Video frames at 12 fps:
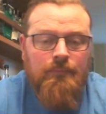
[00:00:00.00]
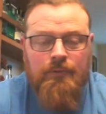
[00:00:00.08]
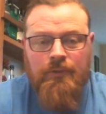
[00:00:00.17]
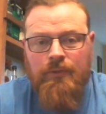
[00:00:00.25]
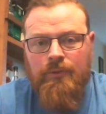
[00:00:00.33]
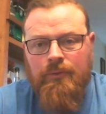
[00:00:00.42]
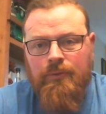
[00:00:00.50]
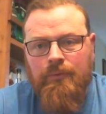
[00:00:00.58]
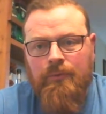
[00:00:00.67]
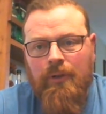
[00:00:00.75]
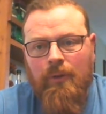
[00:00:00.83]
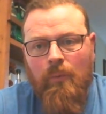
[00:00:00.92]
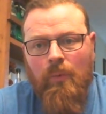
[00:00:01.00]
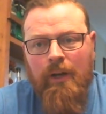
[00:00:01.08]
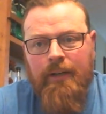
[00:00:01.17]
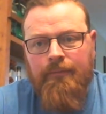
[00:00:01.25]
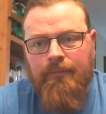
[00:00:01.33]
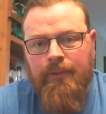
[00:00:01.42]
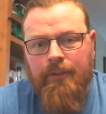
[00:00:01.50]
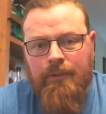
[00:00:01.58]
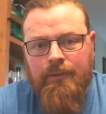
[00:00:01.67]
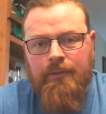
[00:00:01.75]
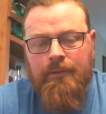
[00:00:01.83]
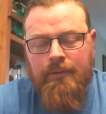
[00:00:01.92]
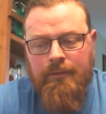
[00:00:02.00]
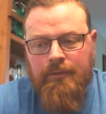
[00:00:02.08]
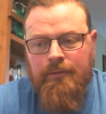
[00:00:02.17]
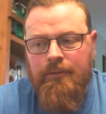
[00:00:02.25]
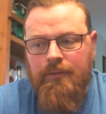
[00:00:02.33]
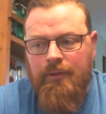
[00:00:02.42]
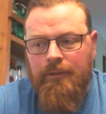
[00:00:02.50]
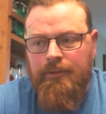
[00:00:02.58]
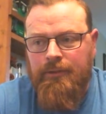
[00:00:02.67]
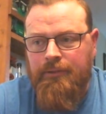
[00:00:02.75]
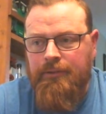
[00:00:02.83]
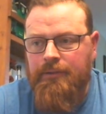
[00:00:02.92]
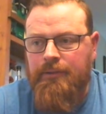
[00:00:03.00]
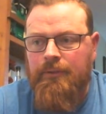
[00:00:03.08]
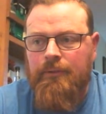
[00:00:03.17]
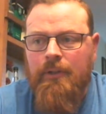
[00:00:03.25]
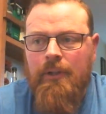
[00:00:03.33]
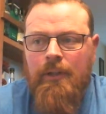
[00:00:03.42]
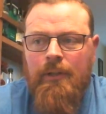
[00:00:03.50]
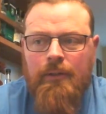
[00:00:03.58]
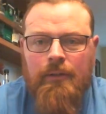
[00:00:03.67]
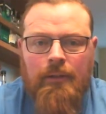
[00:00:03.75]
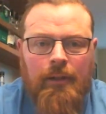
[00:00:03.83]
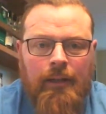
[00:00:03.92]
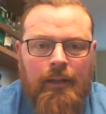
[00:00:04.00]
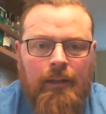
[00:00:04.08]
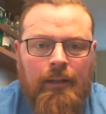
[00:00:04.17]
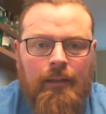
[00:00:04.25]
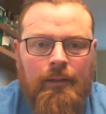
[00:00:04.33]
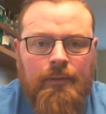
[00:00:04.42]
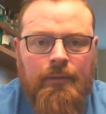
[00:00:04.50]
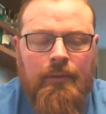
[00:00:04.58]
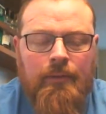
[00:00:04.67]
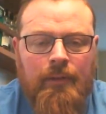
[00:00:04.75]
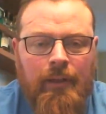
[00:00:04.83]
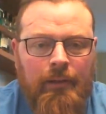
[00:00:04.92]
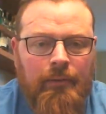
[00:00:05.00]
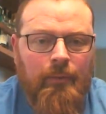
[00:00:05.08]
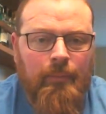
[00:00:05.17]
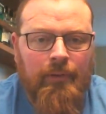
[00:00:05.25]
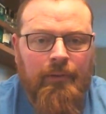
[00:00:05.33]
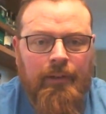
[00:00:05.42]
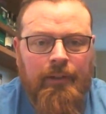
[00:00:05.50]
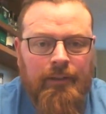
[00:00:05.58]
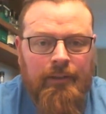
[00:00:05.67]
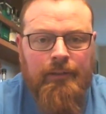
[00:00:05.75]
so a wine finish Cartridge. So, yeah, super excited.